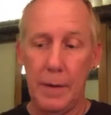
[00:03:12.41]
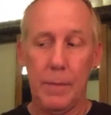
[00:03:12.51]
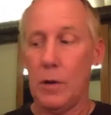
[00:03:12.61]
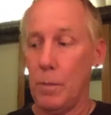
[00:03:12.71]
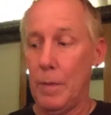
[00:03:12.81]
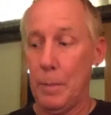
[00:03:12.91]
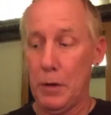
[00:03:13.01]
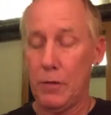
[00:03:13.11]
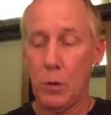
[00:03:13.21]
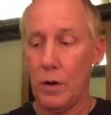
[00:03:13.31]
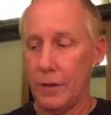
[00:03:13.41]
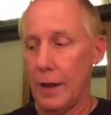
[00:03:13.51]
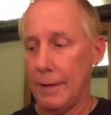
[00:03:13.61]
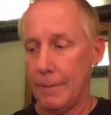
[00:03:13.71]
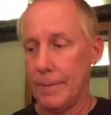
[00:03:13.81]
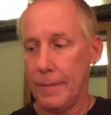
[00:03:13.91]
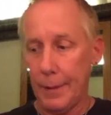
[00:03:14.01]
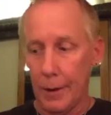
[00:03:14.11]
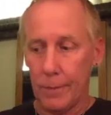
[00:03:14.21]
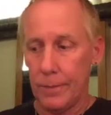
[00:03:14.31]
But of course, 75%
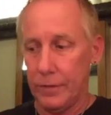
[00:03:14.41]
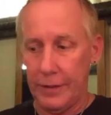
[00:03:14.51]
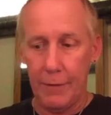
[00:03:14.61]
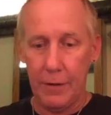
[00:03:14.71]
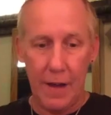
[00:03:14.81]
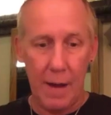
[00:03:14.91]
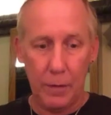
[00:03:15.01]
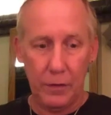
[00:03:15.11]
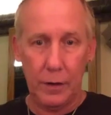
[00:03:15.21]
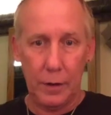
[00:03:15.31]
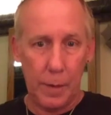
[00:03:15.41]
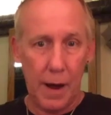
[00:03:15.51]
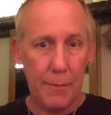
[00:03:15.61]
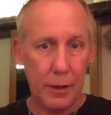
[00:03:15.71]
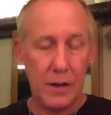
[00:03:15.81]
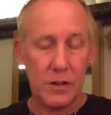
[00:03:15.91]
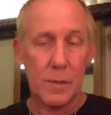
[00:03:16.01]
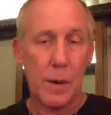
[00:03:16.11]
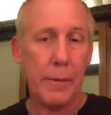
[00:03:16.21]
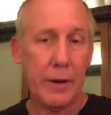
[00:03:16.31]
of the
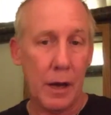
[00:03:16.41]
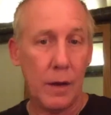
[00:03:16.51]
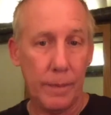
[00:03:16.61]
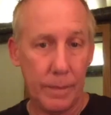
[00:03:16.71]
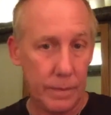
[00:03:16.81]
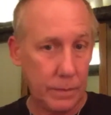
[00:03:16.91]
population is probably not,